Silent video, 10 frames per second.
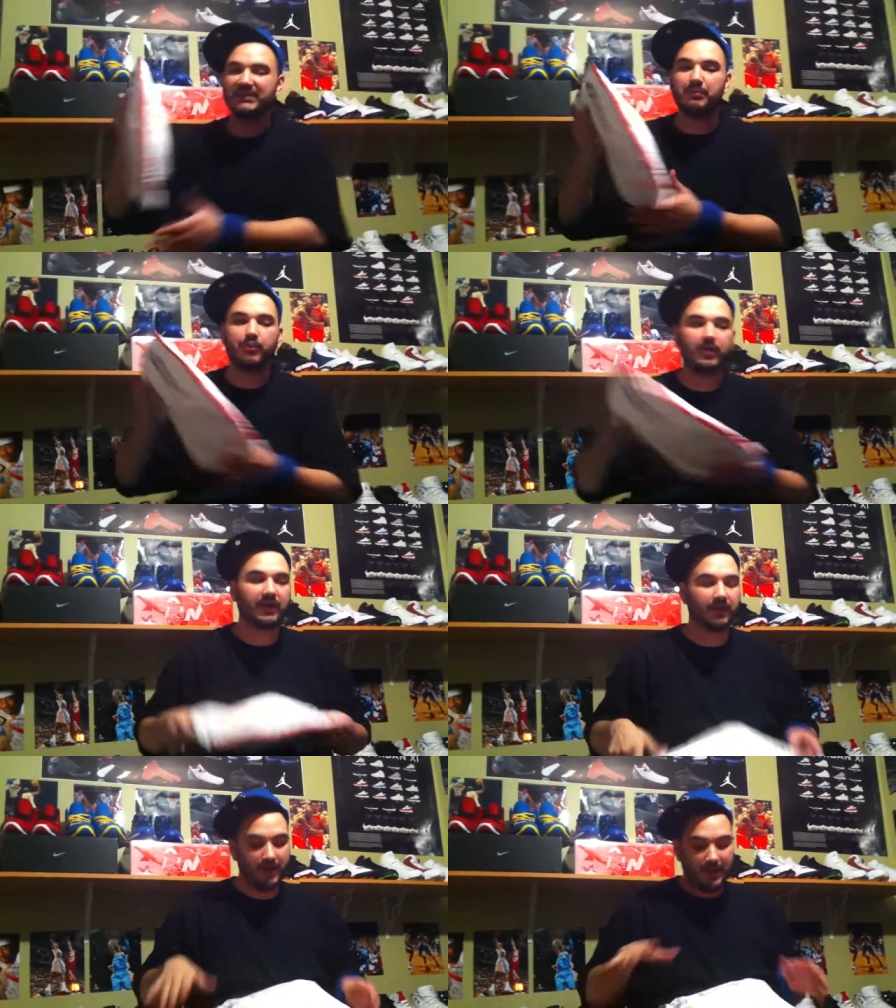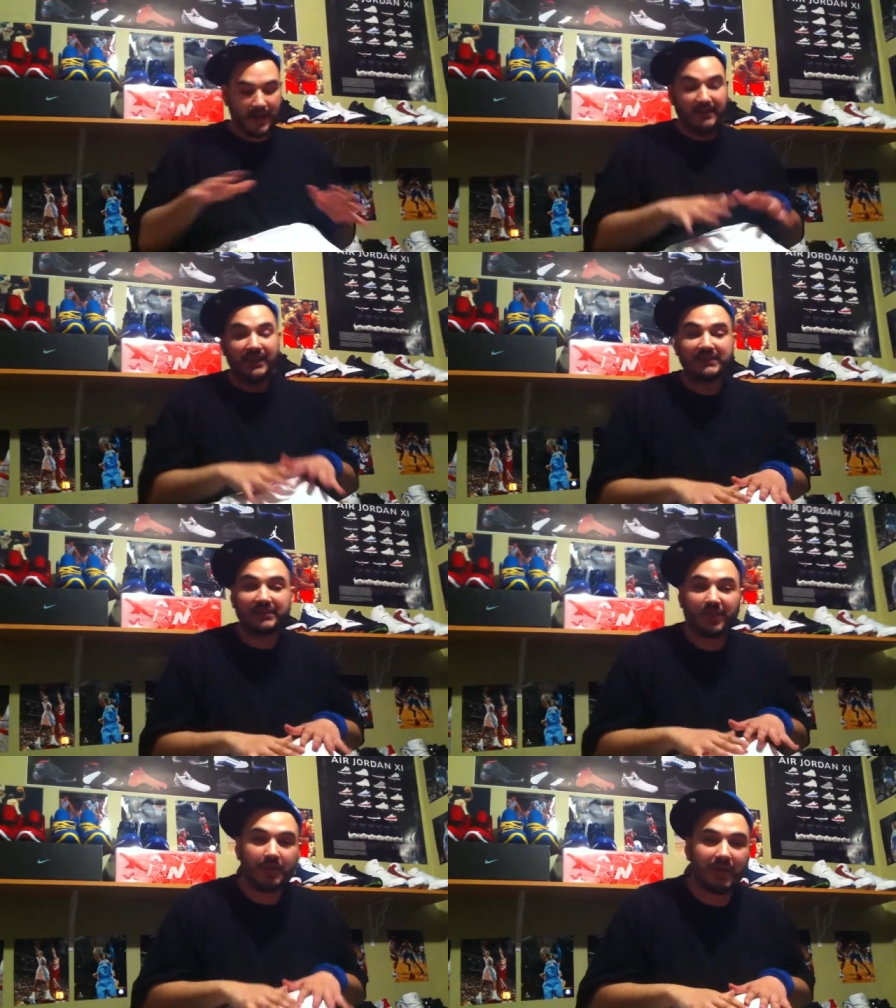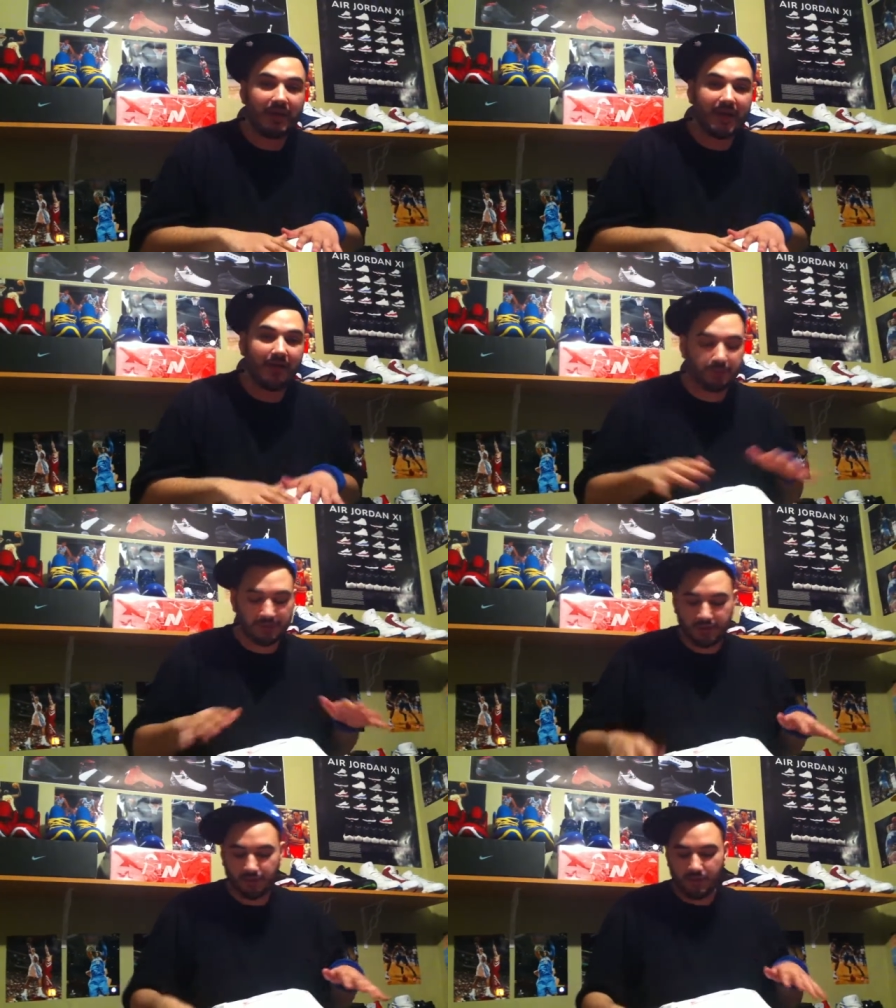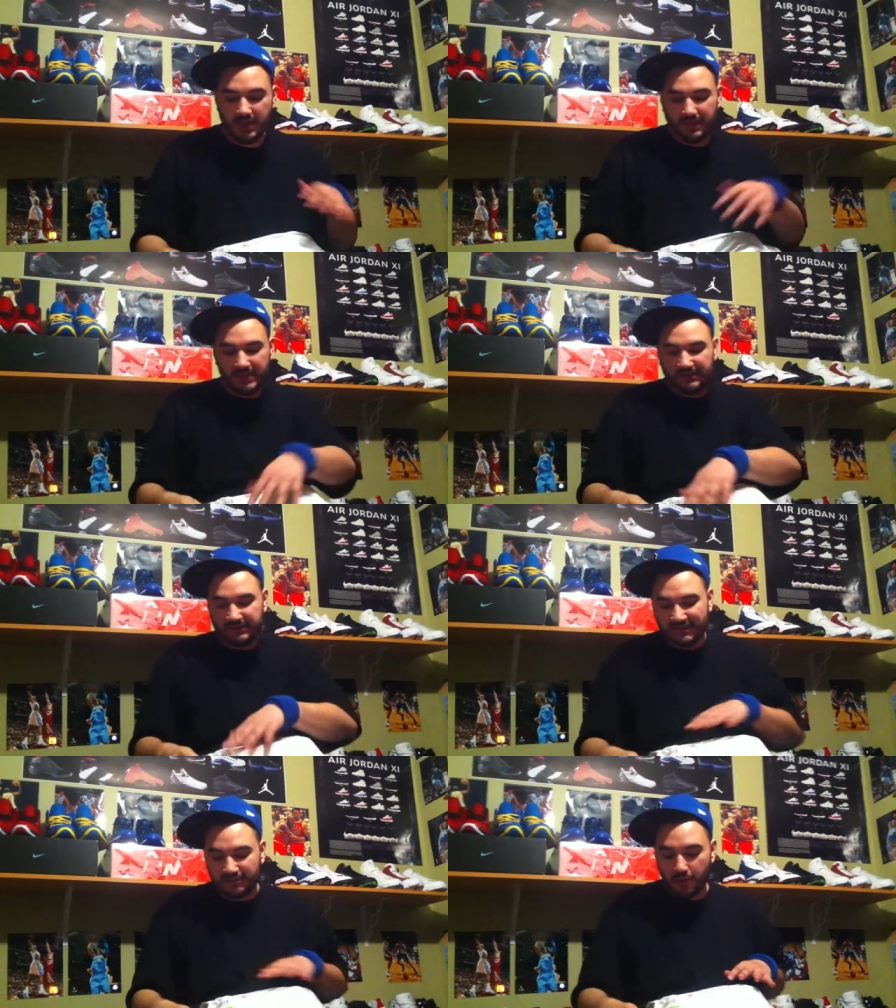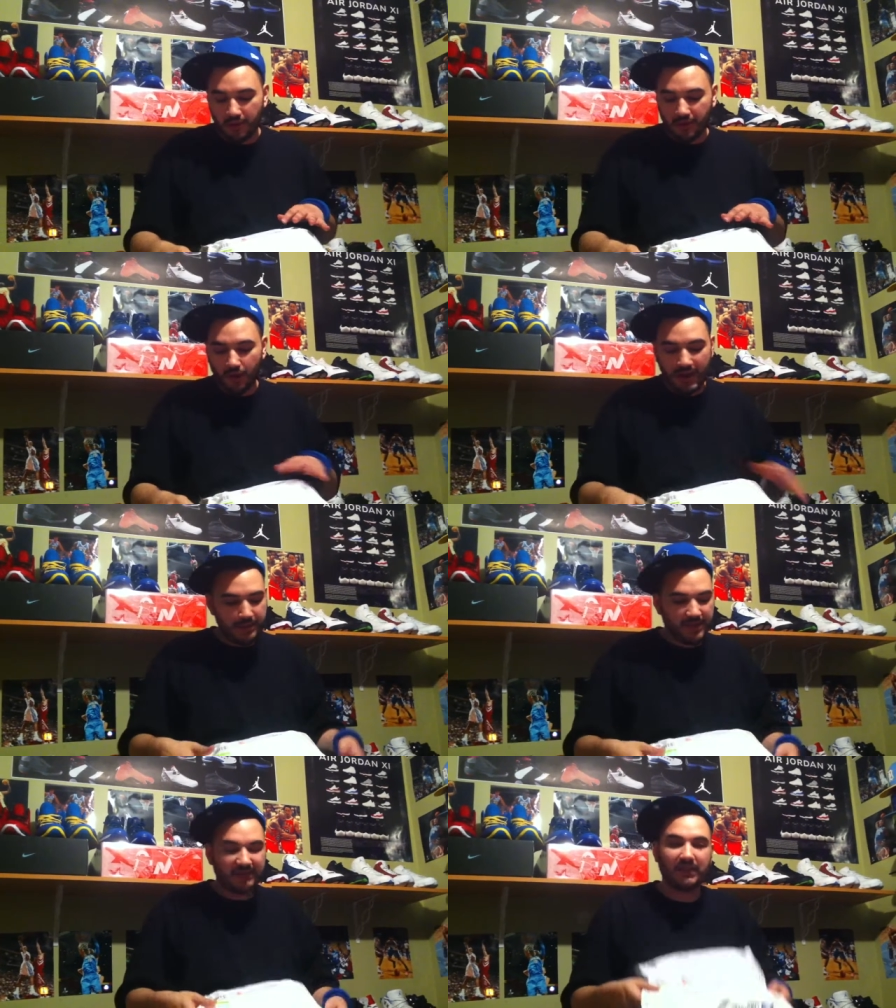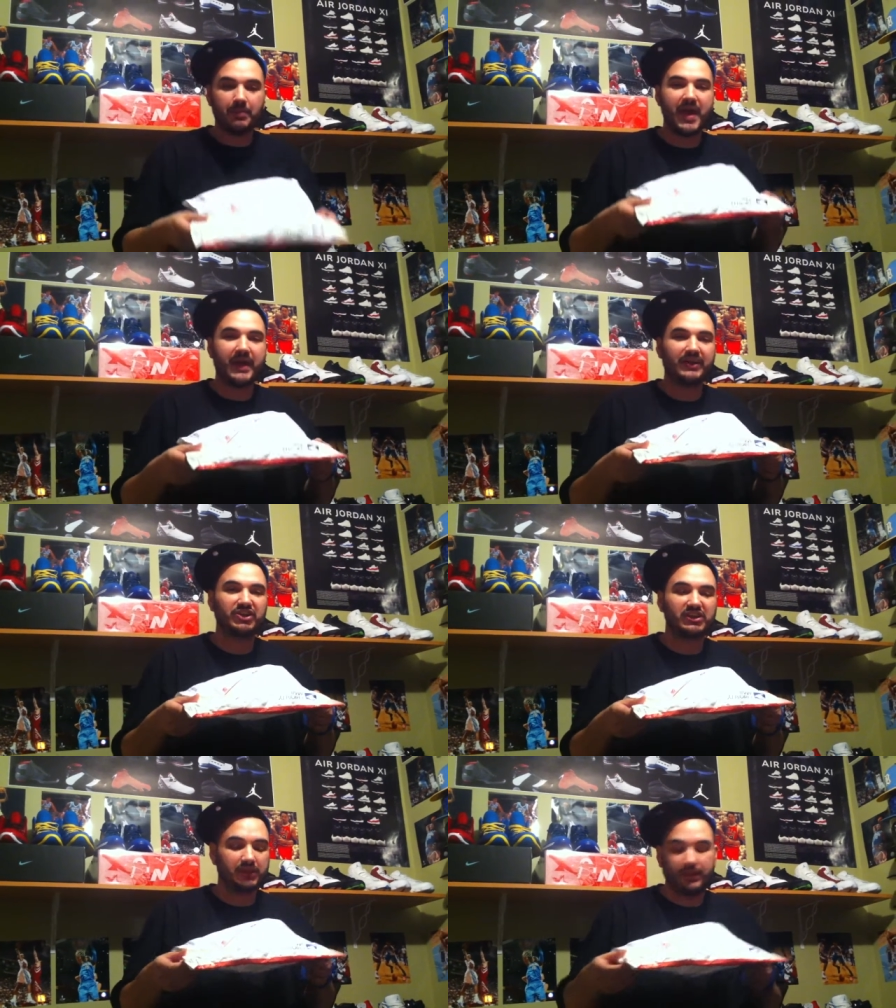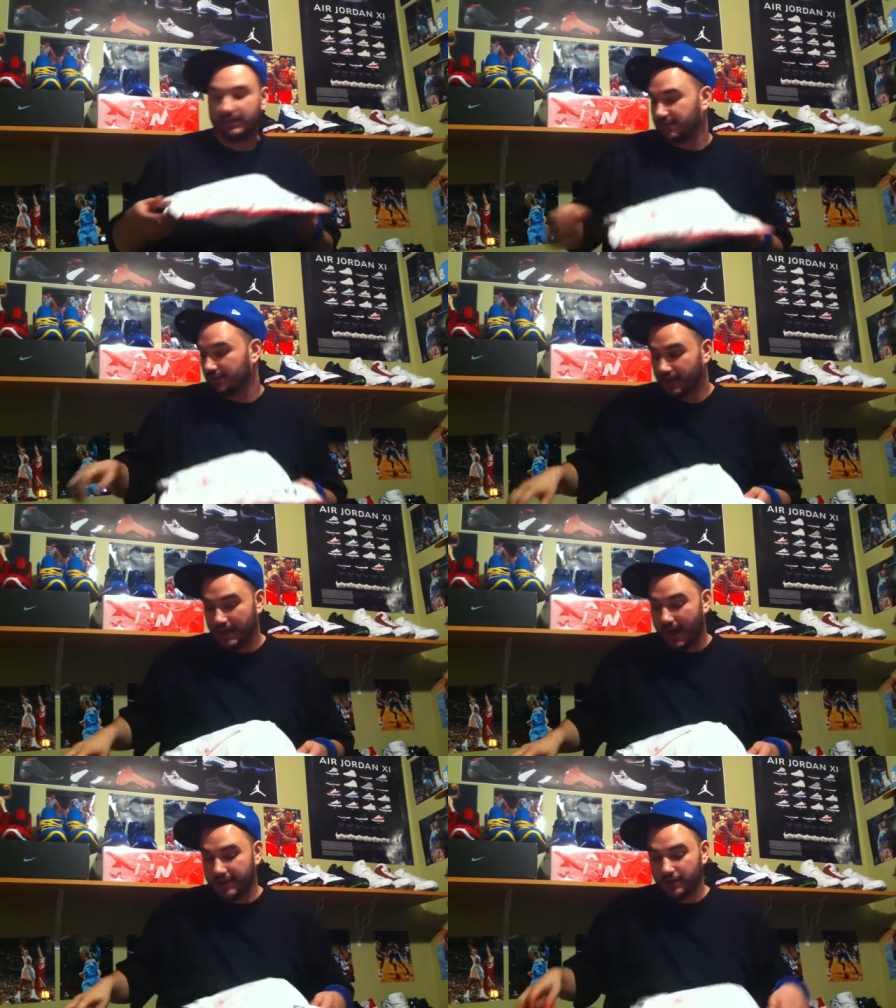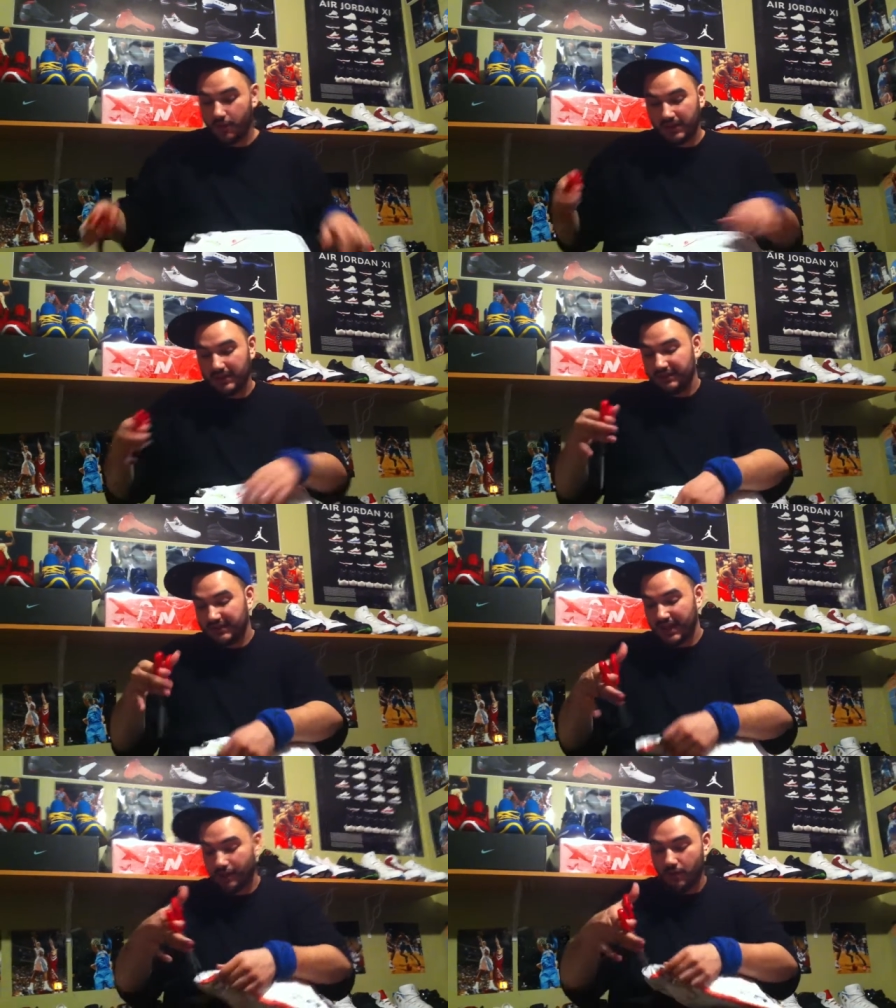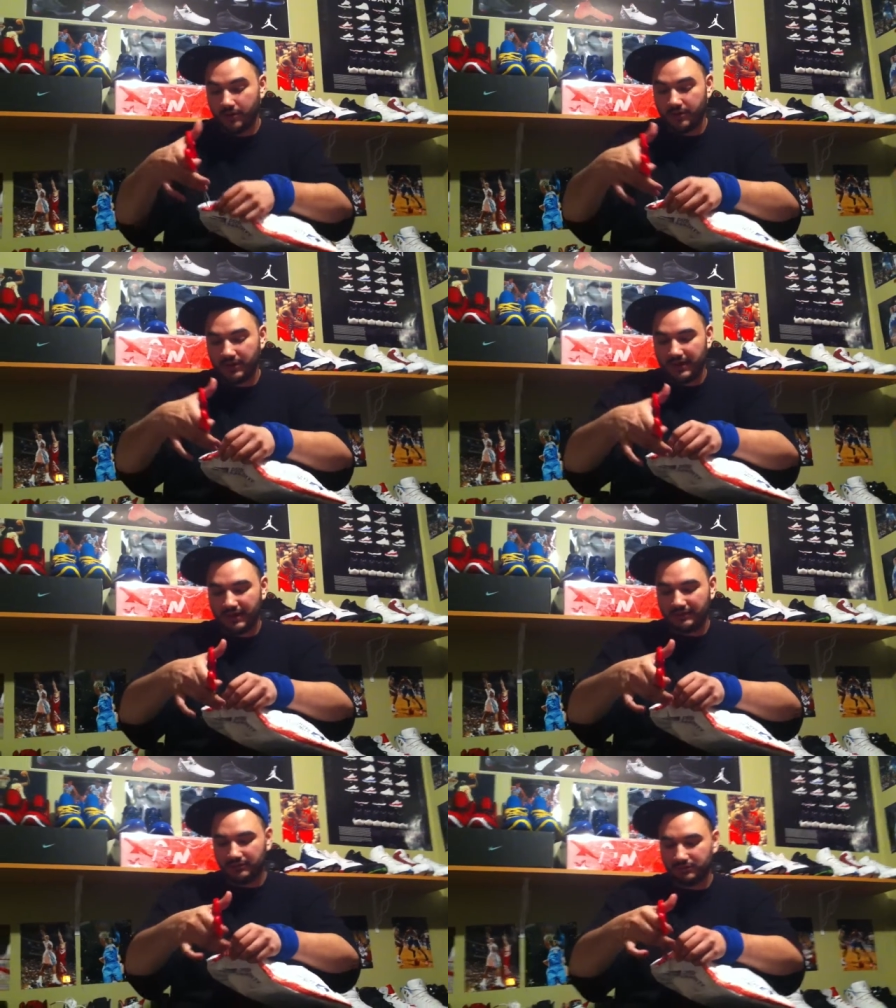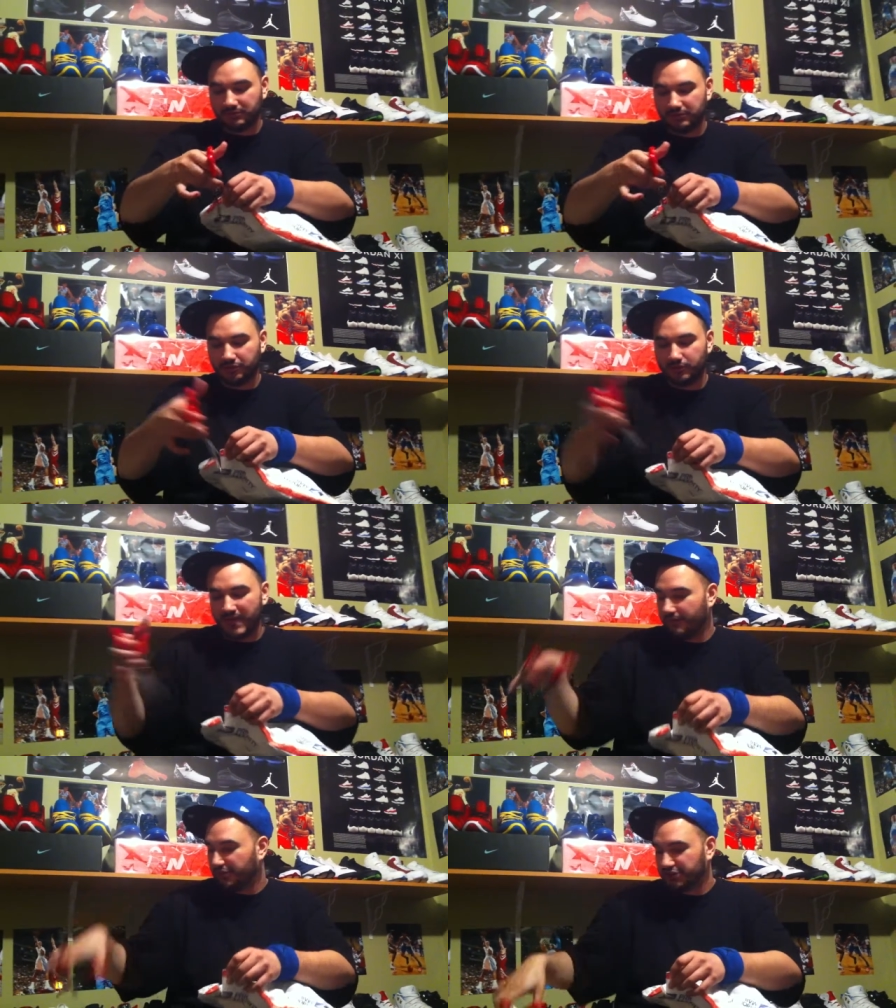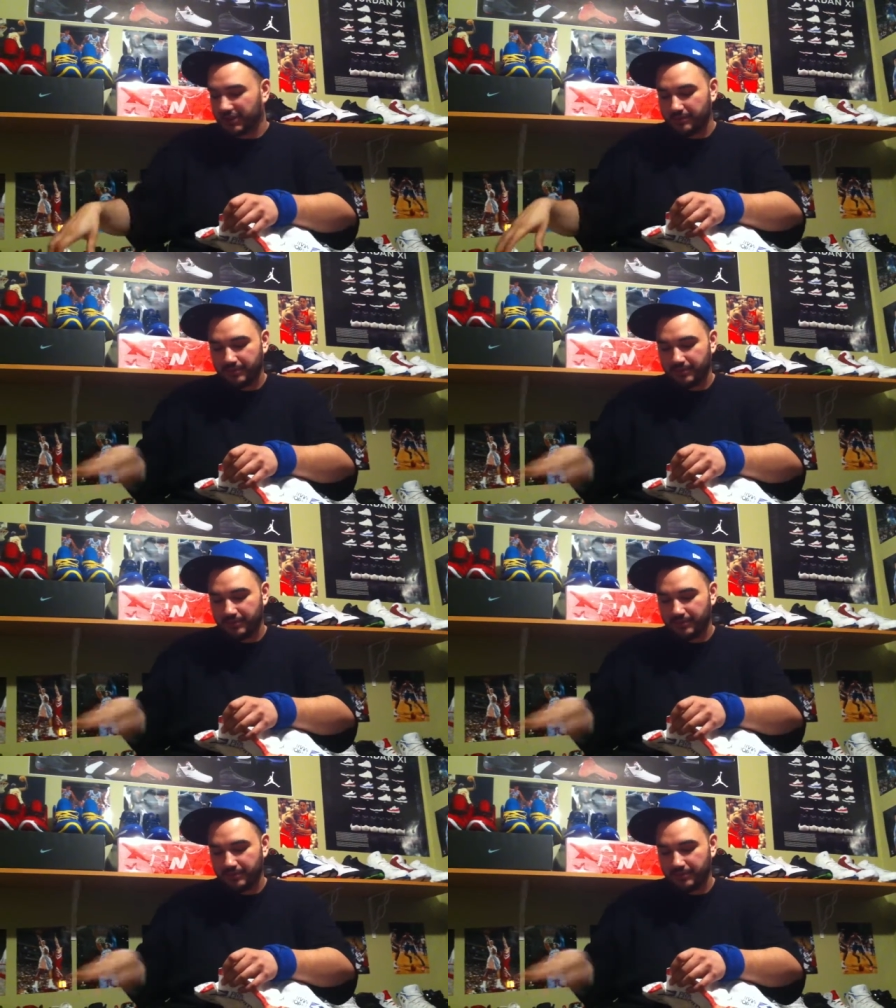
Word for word: disappointing. And this is going to be an announcement, too. This is disappointing already because of the packaging it is. I know what it is that I ordered, and you never ship